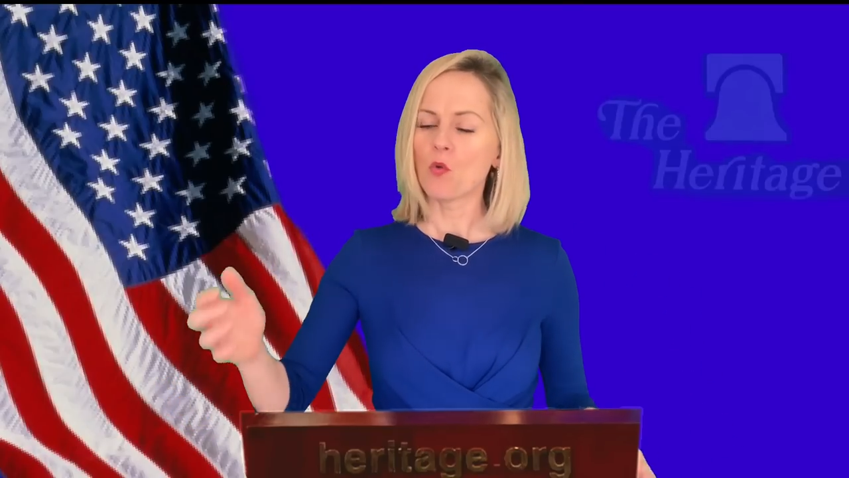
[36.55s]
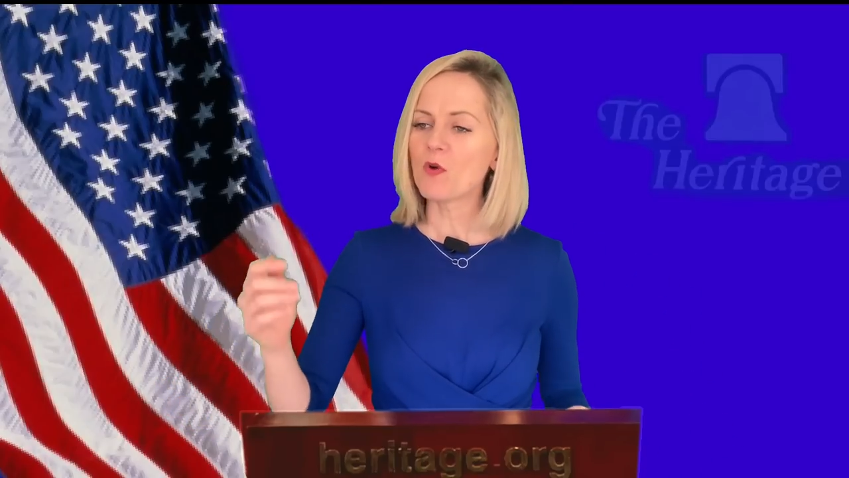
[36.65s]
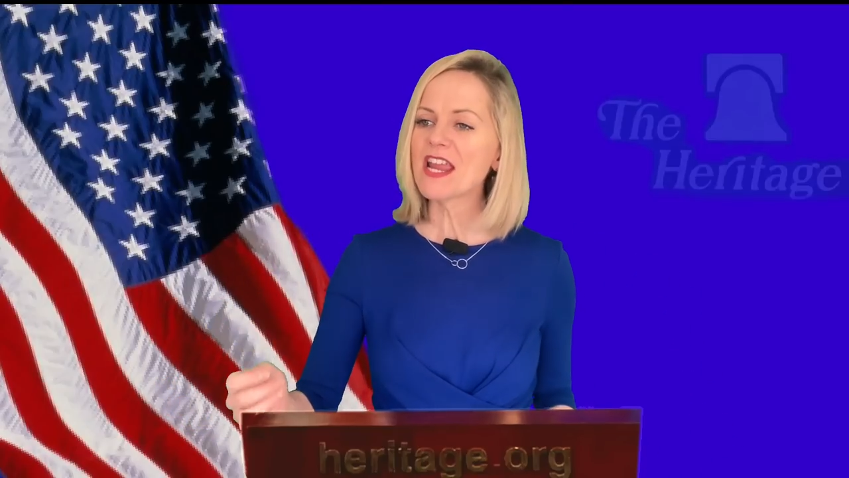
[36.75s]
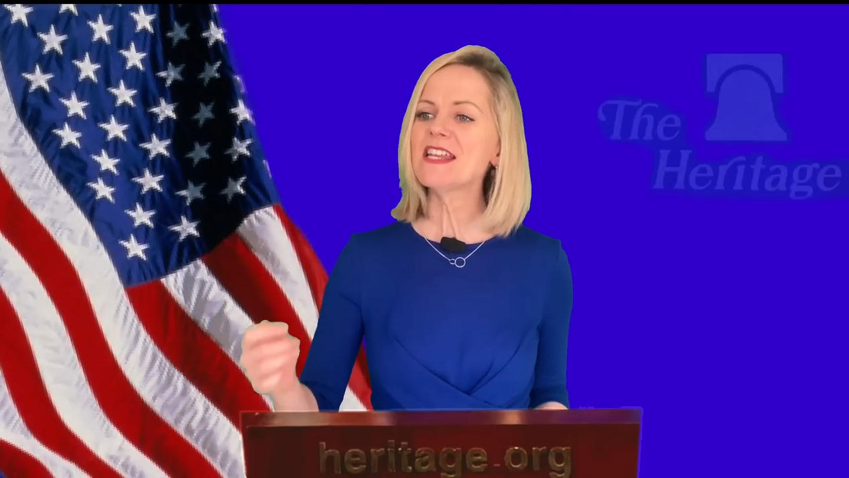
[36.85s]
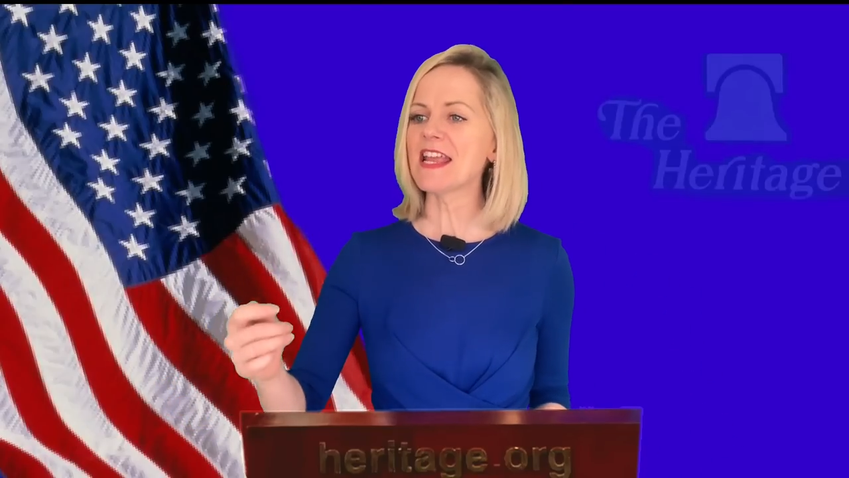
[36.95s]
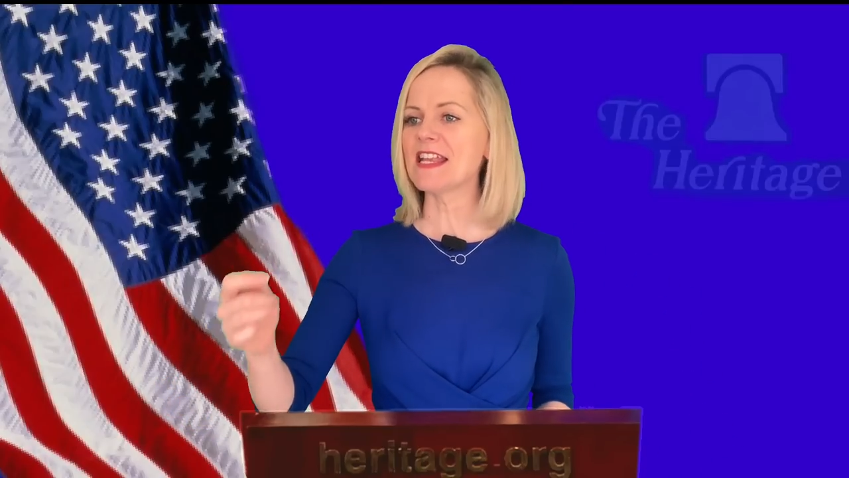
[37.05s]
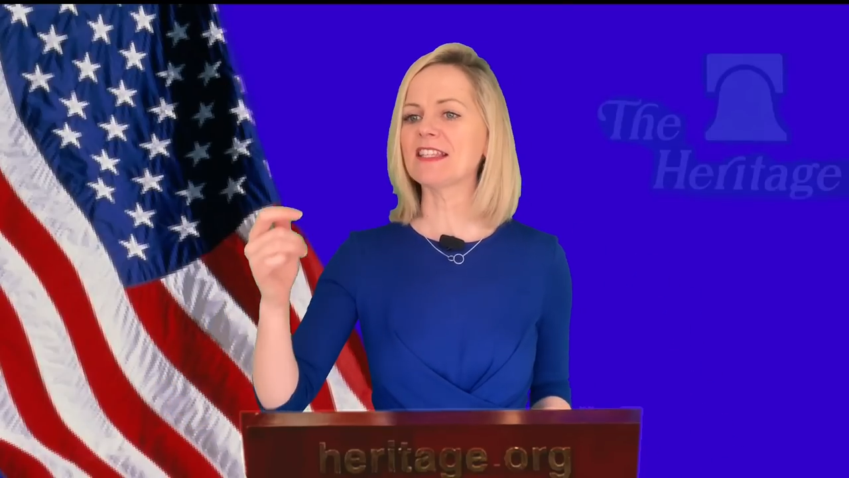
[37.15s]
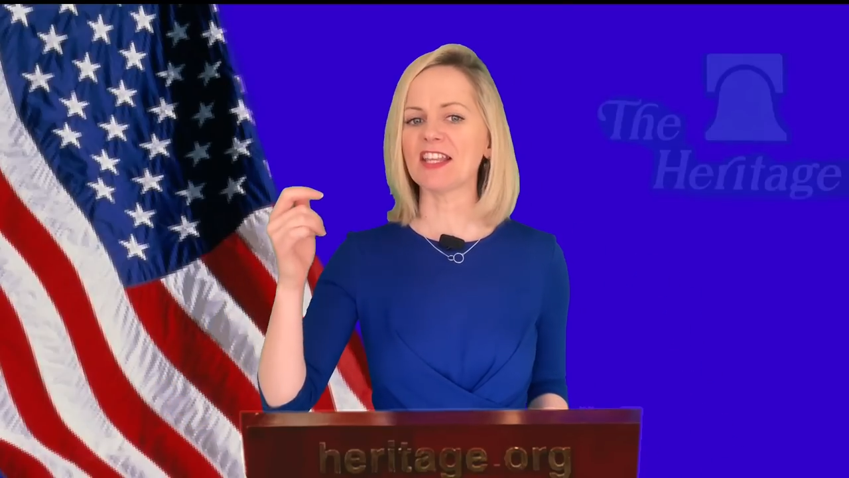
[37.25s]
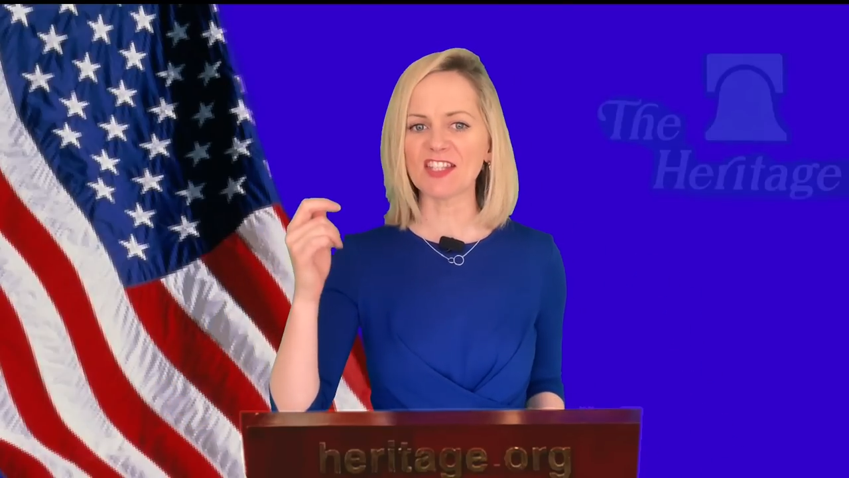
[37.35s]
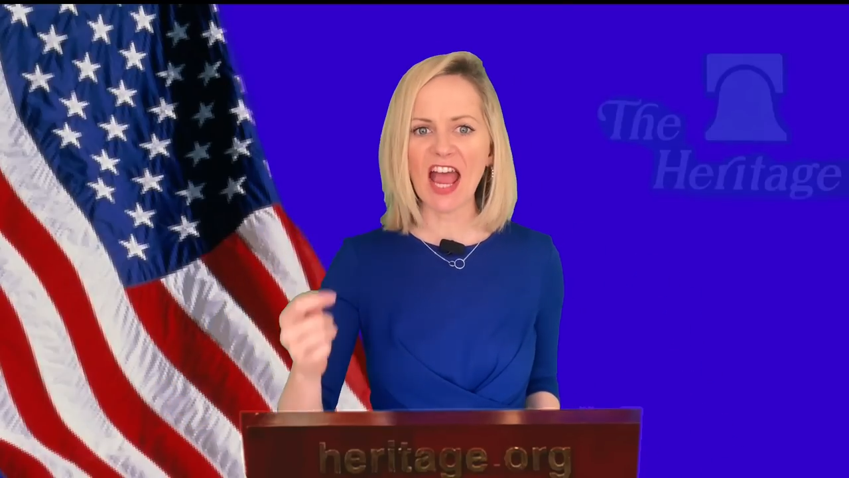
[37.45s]
We need
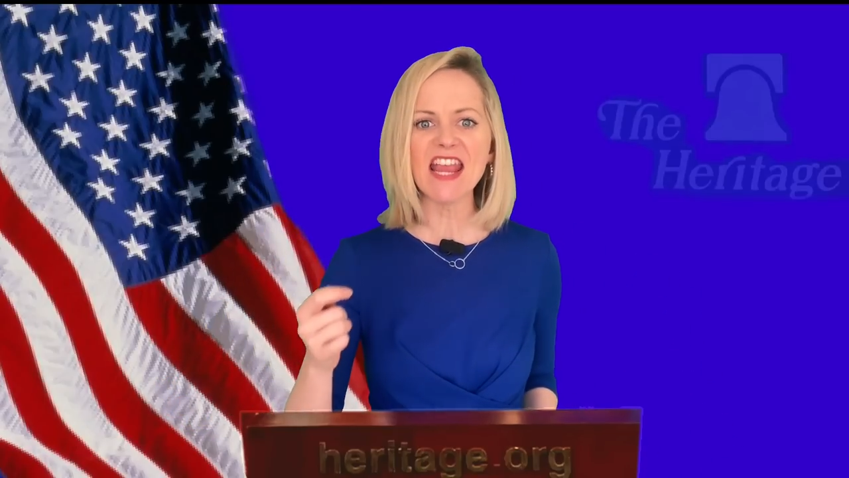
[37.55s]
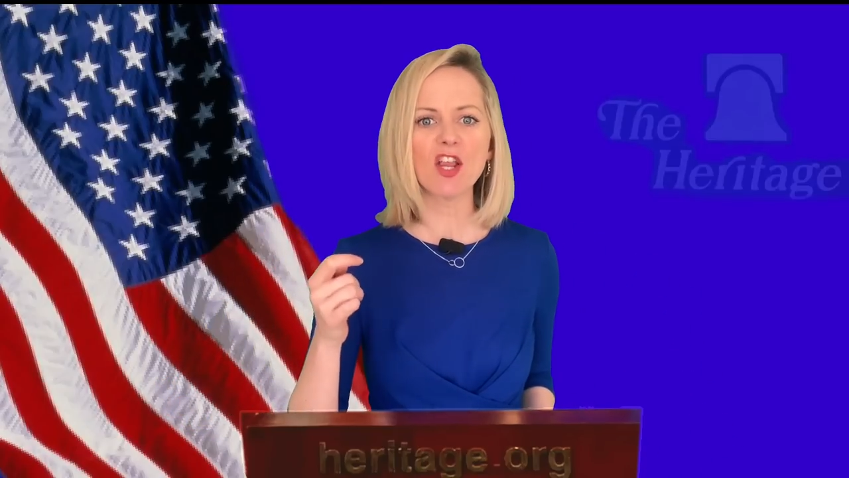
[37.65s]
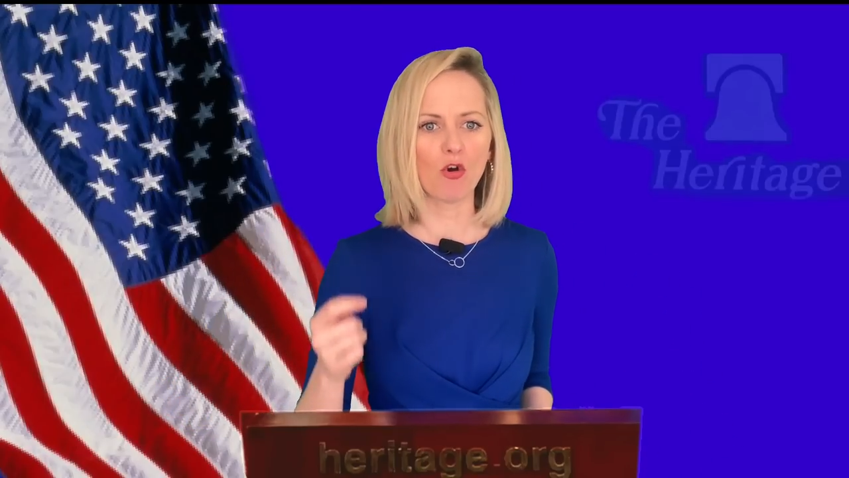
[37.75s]
to take